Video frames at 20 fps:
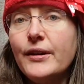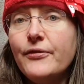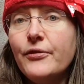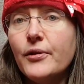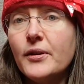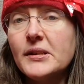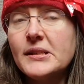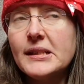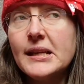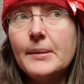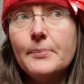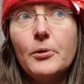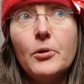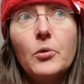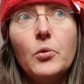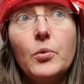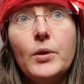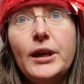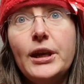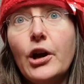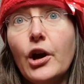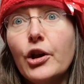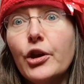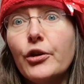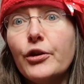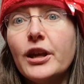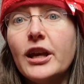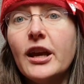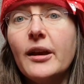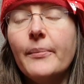For example, we are
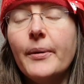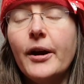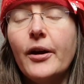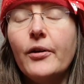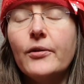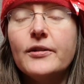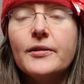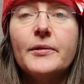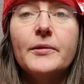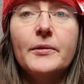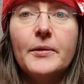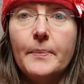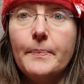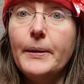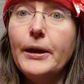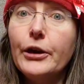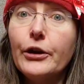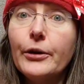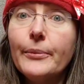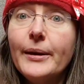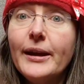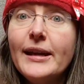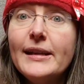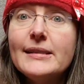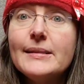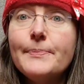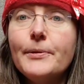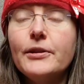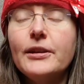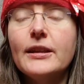learning about the
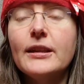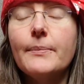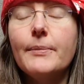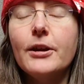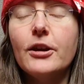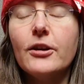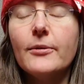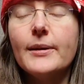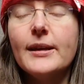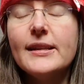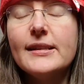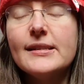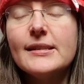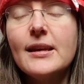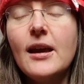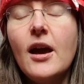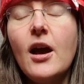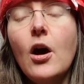pyramids, building the pyramids.